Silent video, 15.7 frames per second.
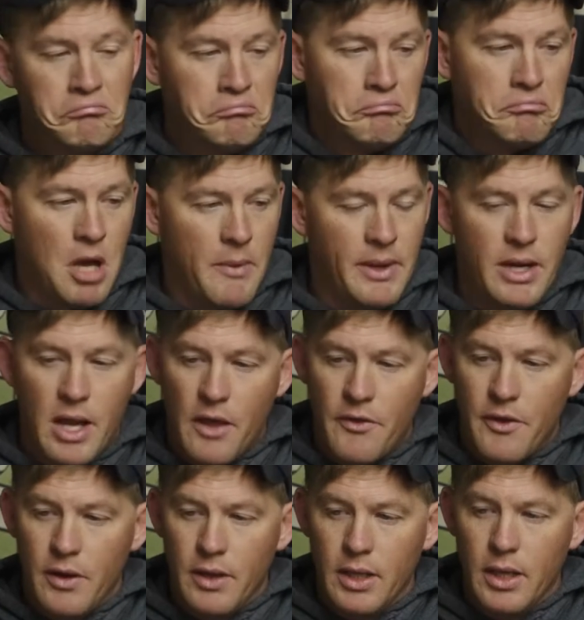probably
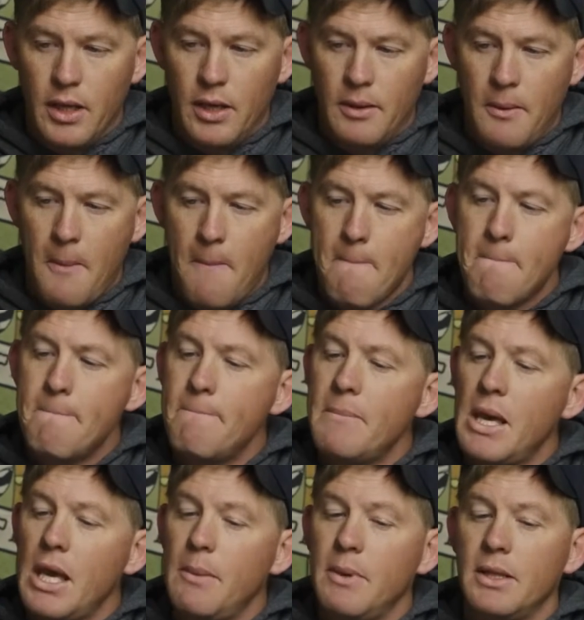nothing on the gun,
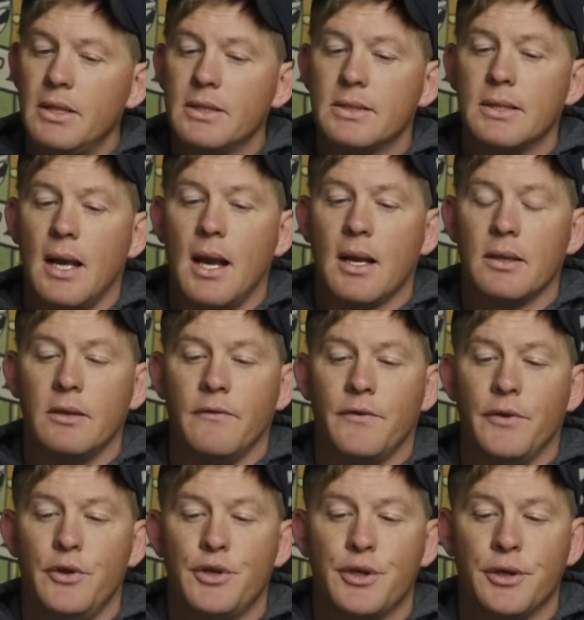maybe the stock in the
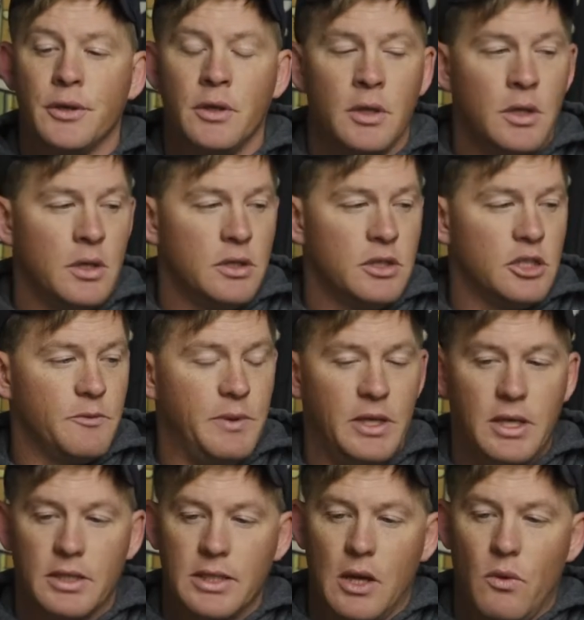future, just
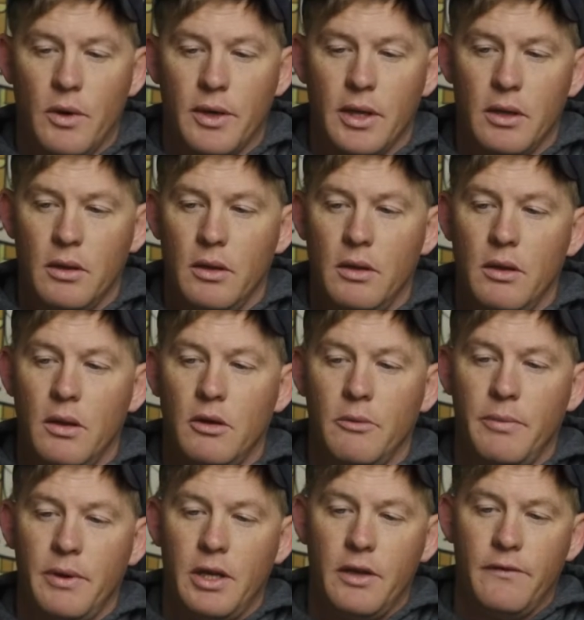because I want a little
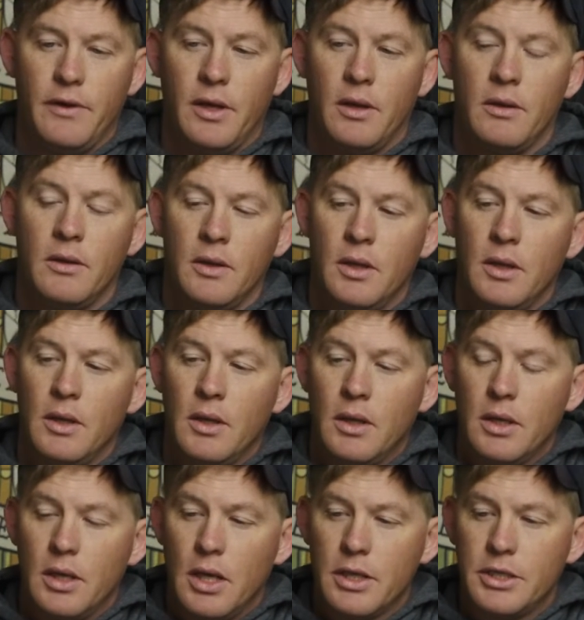bit of
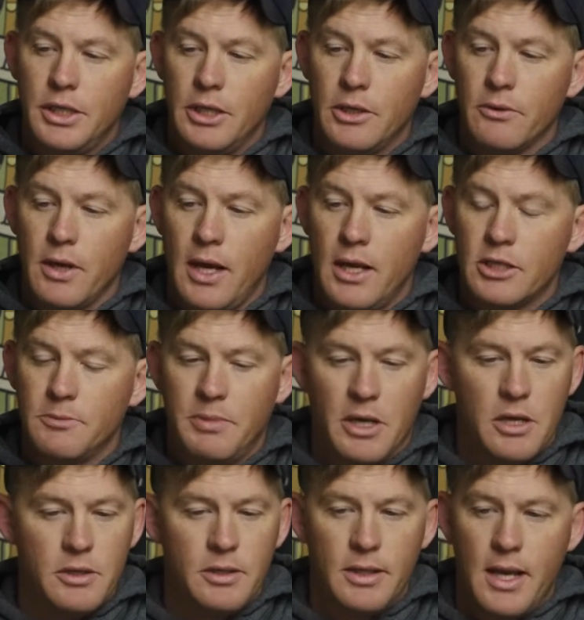a cheek rise. But
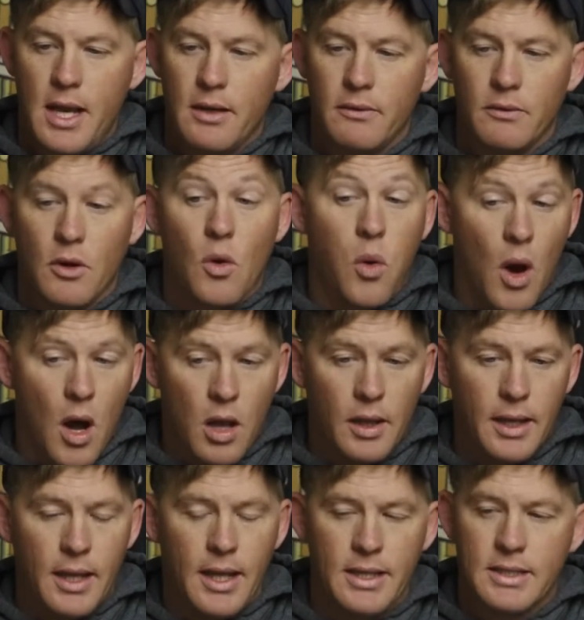other than that,
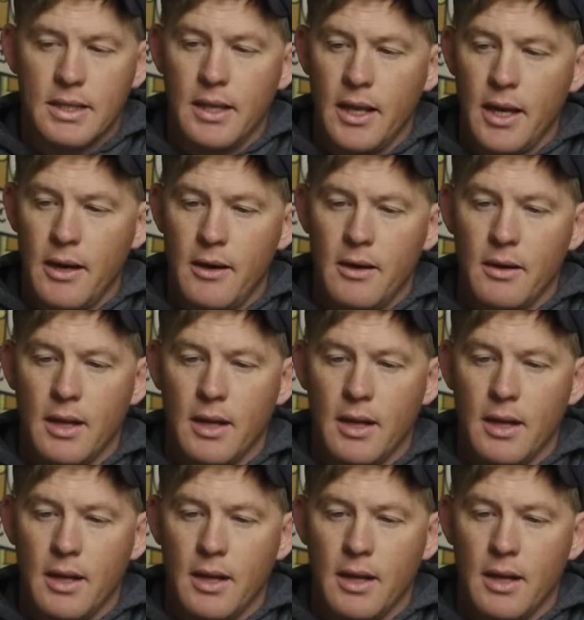quality, it's there.